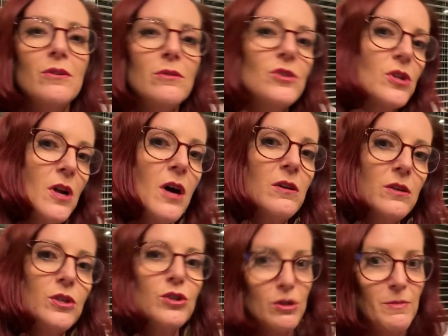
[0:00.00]

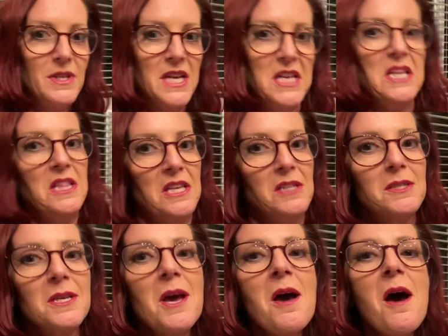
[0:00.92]
You should be taking
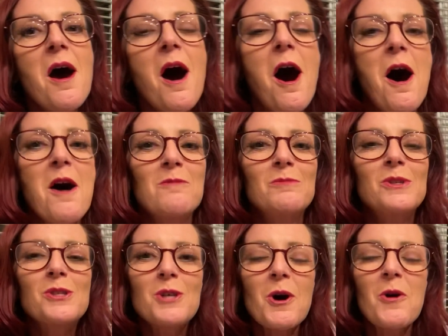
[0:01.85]
this.
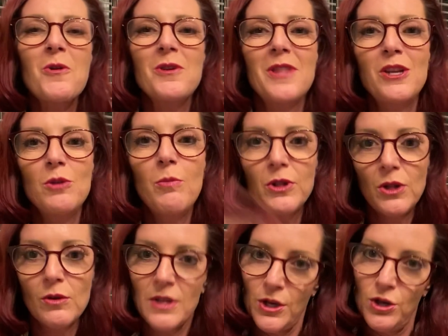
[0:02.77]
So then you put
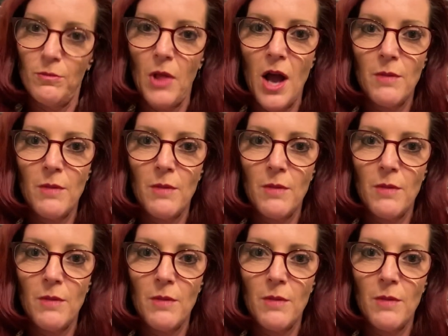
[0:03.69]
those on your blog